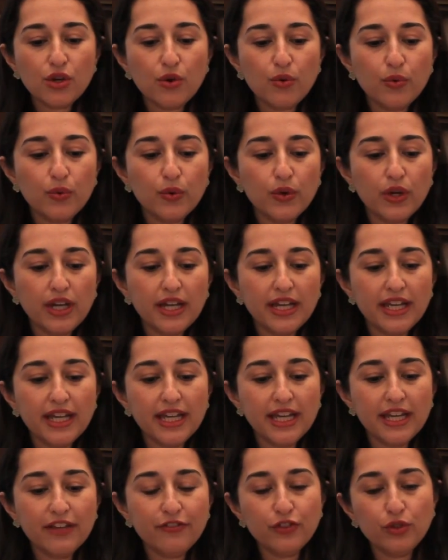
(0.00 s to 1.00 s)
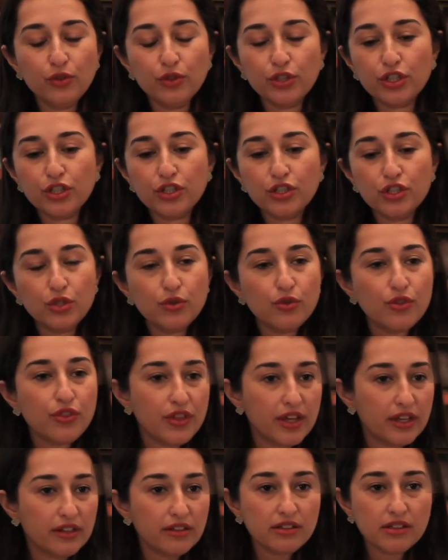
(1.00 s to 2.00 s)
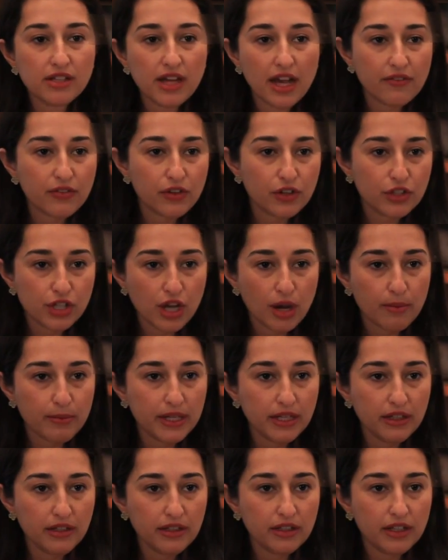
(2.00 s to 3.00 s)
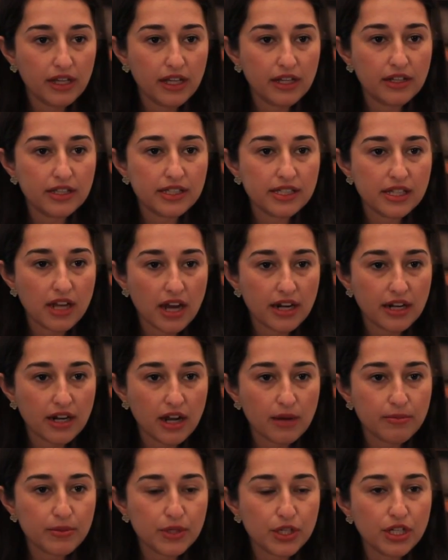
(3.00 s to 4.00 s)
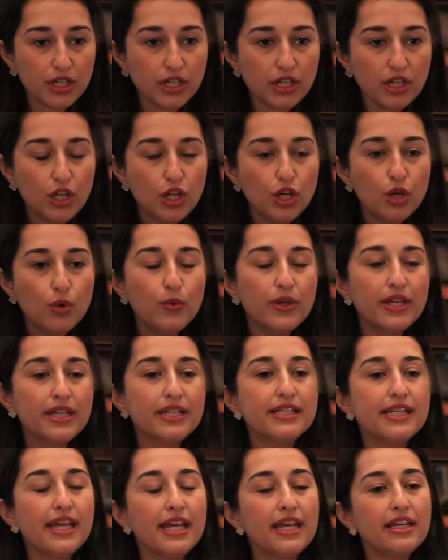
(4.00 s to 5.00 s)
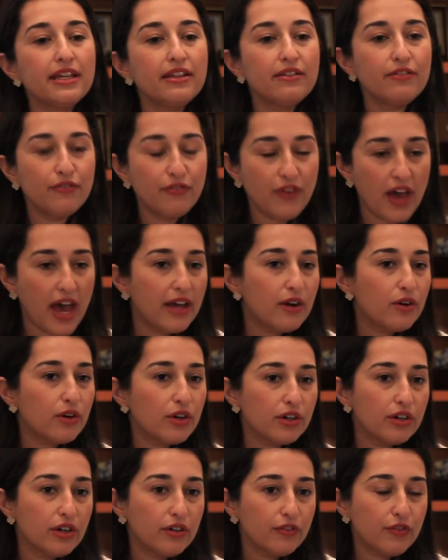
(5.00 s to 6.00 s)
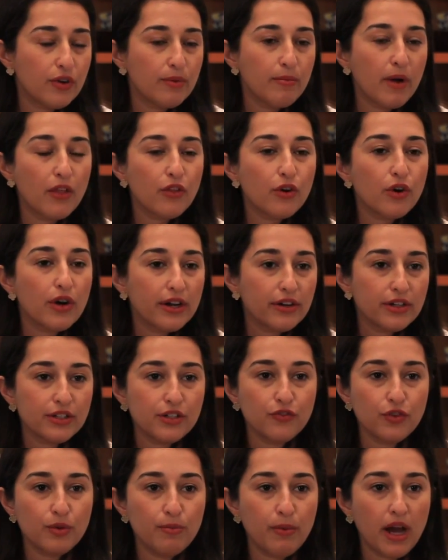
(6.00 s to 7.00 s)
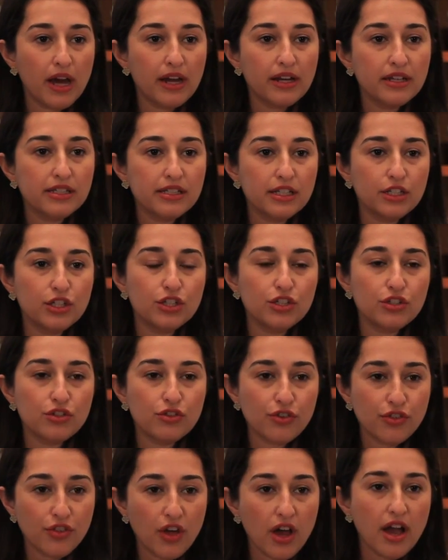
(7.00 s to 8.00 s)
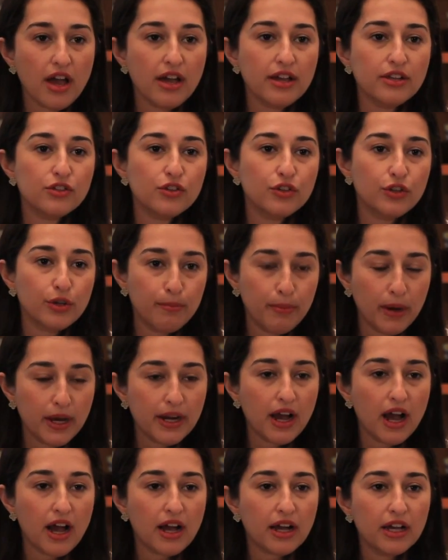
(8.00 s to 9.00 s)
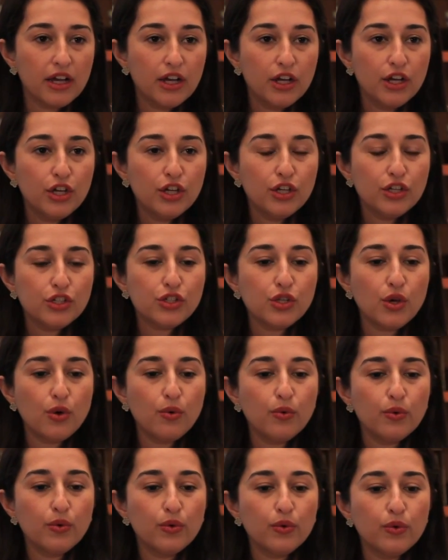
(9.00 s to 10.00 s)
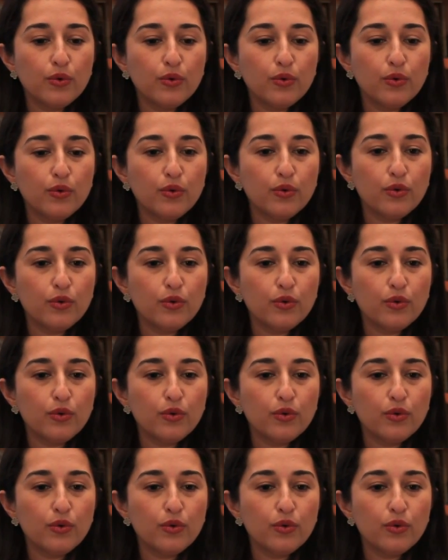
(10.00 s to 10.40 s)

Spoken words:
So if you're too thin to have your tummy, and it's not an option, we can take fat from other areas of your body, such as your thighs or your buttock. So